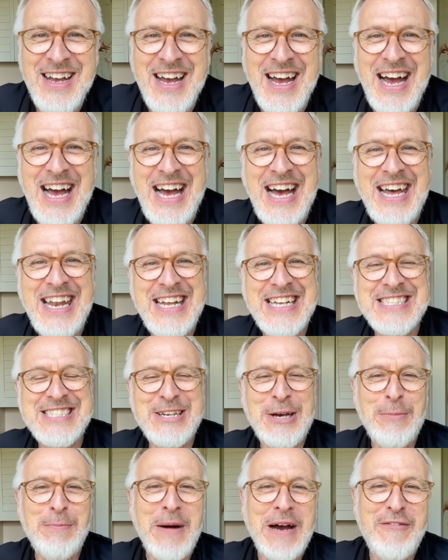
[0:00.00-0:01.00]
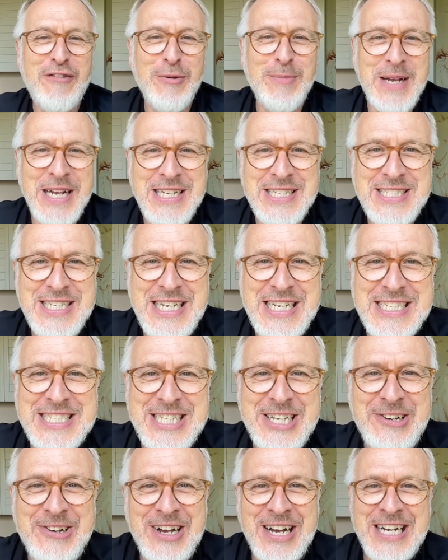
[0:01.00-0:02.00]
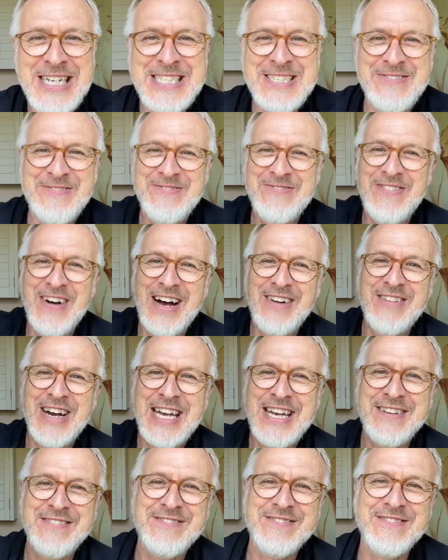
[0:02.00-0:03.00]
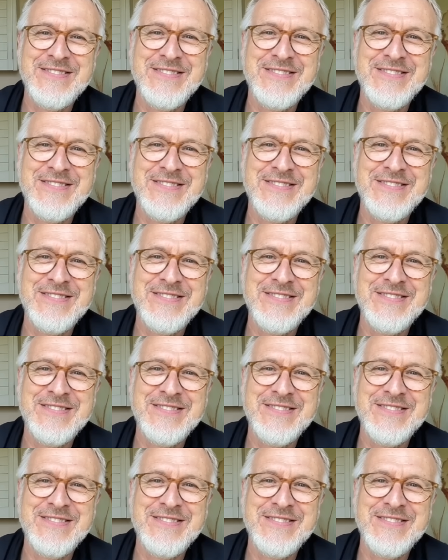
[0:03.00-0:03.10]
And it's goodbye from me. See you soon, guys. Bye-bye.